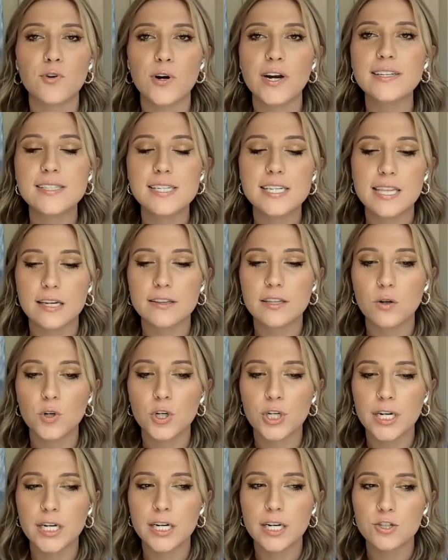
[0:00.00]
frenzy that they
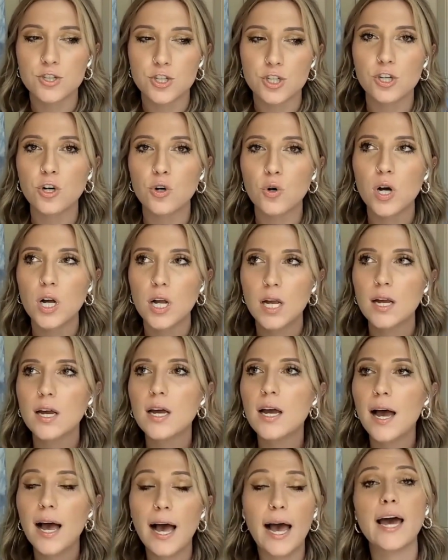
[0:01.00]
were getting into
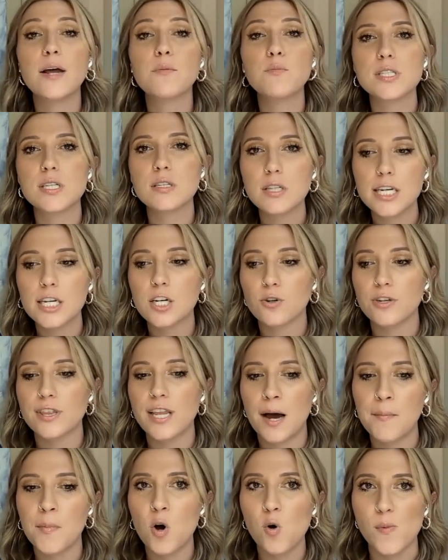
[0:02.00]
and was a leader in
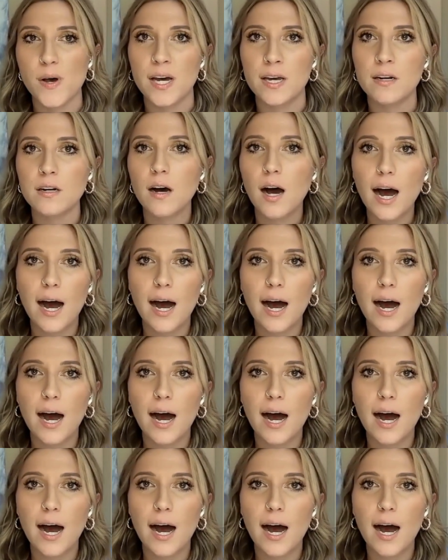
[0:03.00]
that moment.